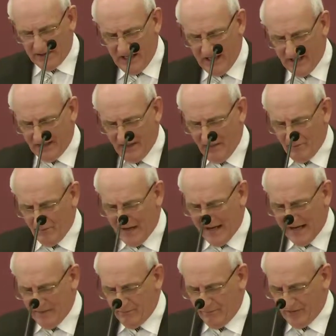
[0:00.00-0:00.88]
Take
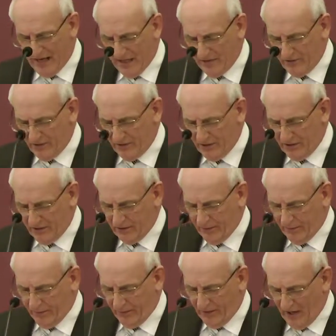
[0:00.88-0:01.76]
my brethren,
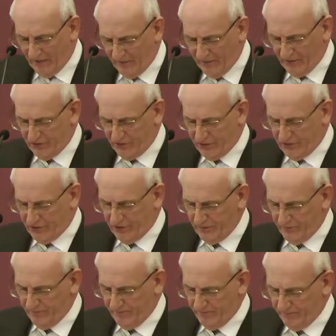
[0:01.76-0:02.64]
the
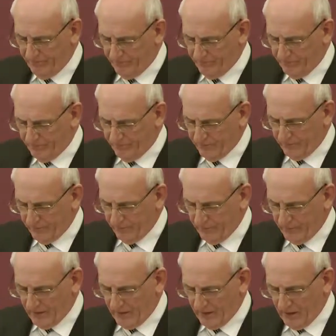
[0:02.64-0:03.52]
prophets,
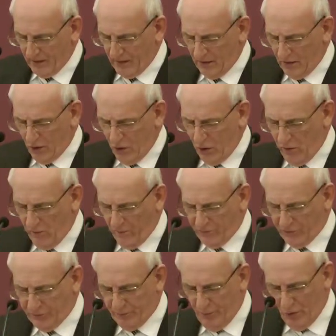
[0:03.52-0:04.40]
who
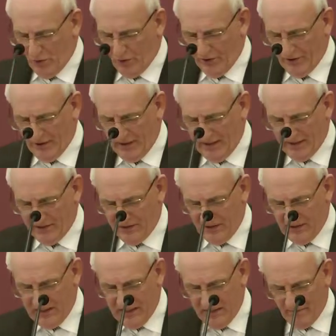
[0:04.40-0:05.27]
have spoken in
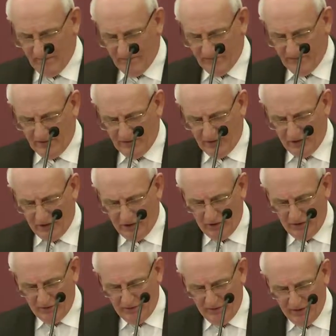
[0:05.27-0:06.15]
the name of the
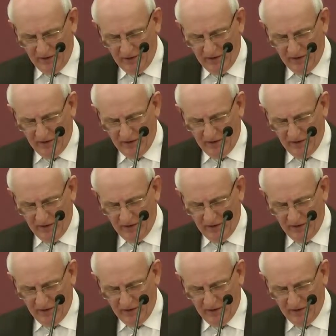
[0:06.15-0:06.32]
Lord,